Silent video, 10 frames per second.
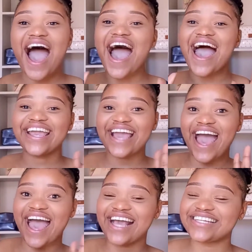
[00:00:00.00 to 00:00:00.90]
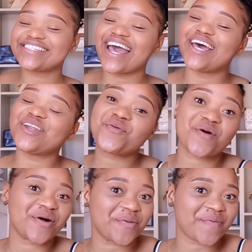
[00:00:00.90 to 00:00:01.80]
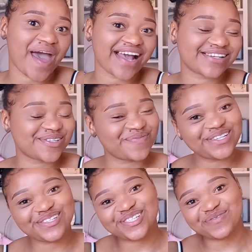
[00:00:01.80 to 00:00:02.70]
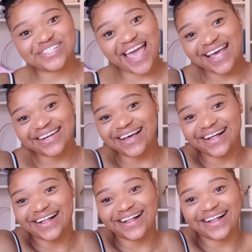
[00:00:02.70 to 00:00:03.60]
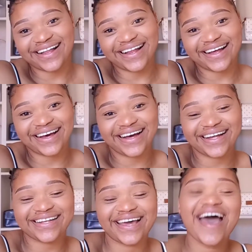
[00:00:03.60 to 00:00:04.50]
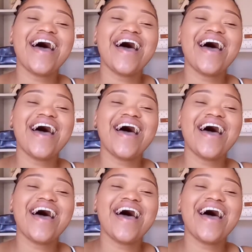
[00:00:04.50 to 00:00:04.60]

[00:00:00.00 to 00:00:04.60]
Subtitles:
Hi guys, and welcome back to my YouTube channel.